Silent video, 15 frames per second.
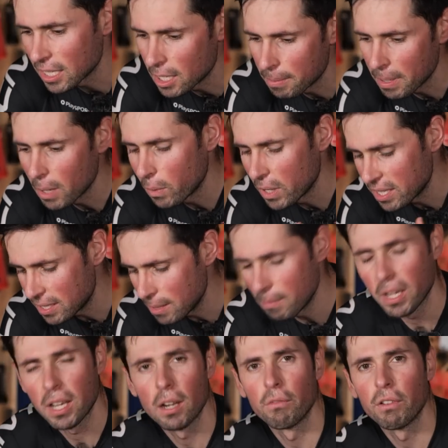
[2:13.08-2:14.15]
going to be we're
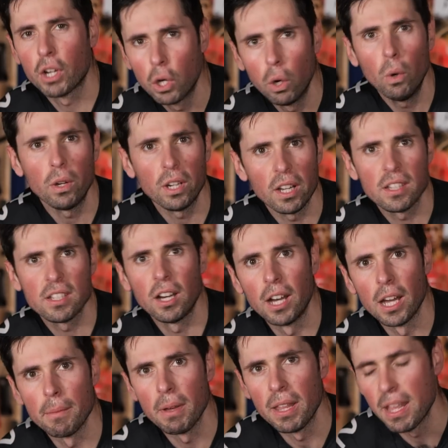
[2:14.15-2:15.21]
simply going to record our
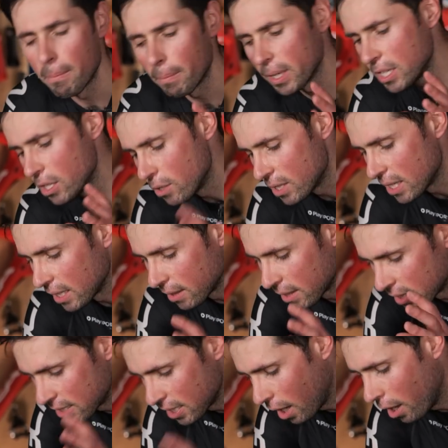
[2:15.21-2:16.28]
time, and then by using
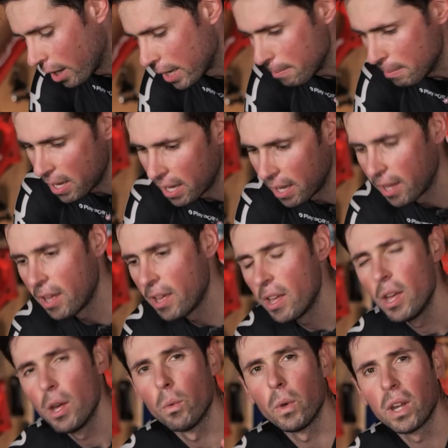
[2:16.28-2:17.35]
the time,
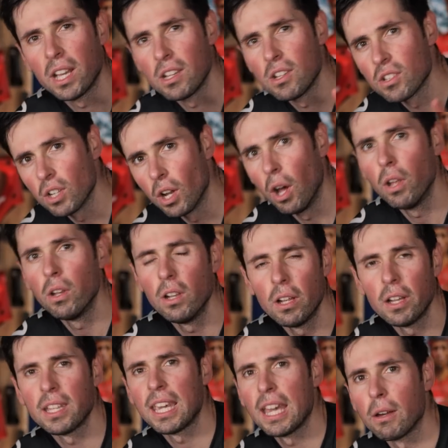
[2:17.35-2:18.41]
we can use an
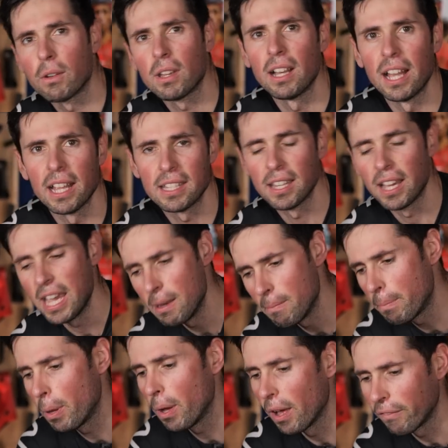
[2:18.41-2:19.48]
online calculator,
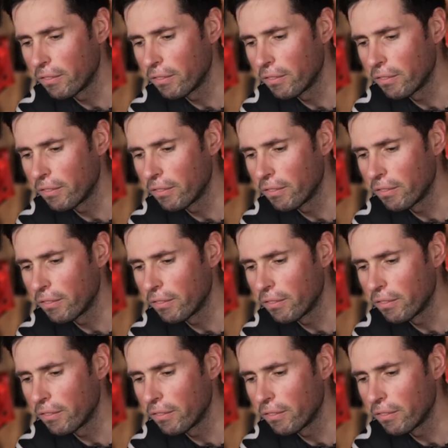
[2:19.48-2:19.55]
input